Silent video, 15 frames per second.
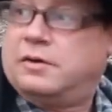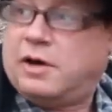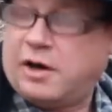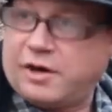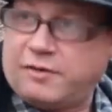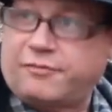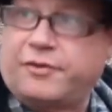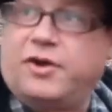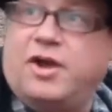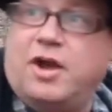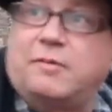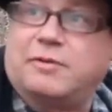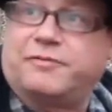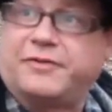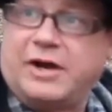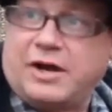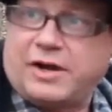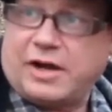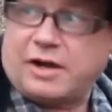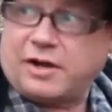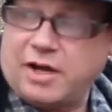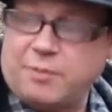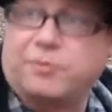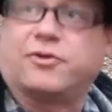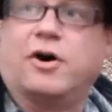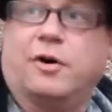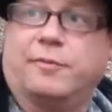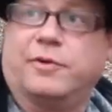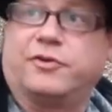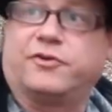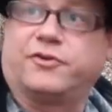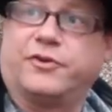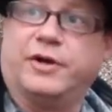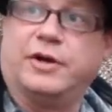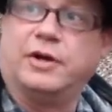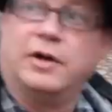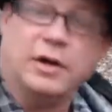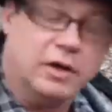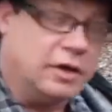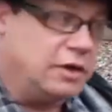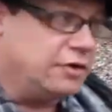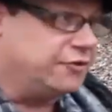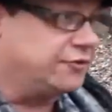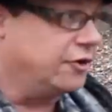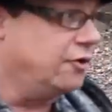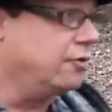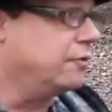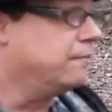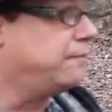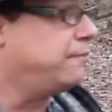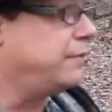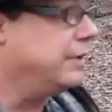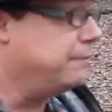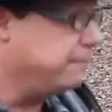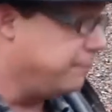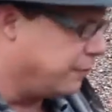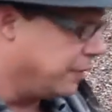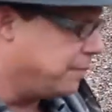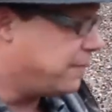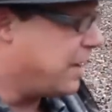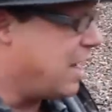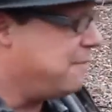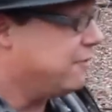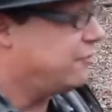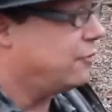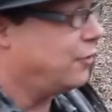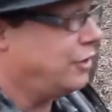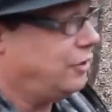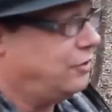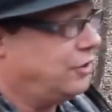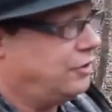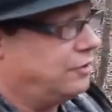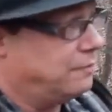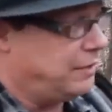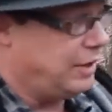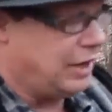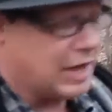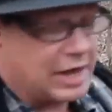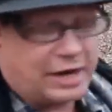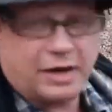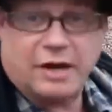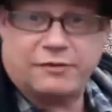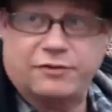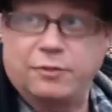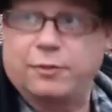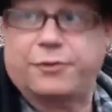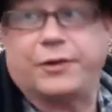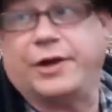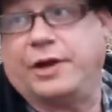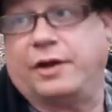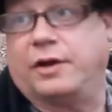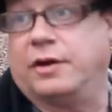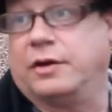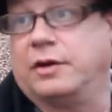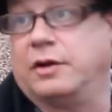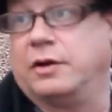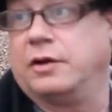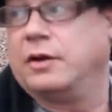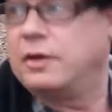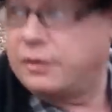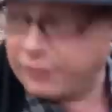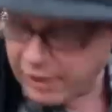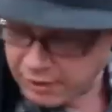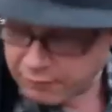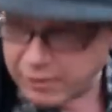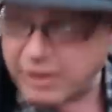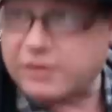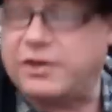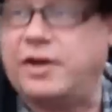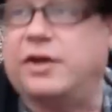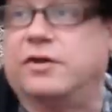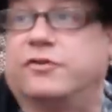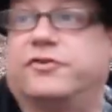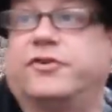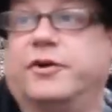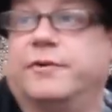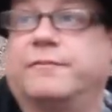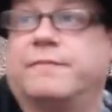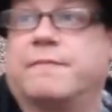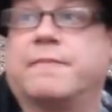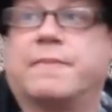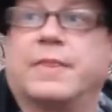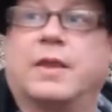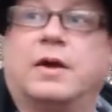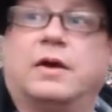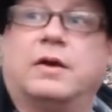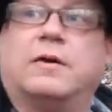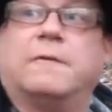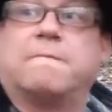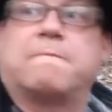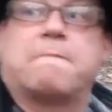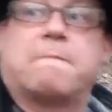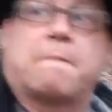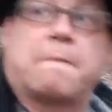hunted for him and found out he was homeless. So in repayment for what he did to me, I didn't have to do a thing. They wrecked his. So is there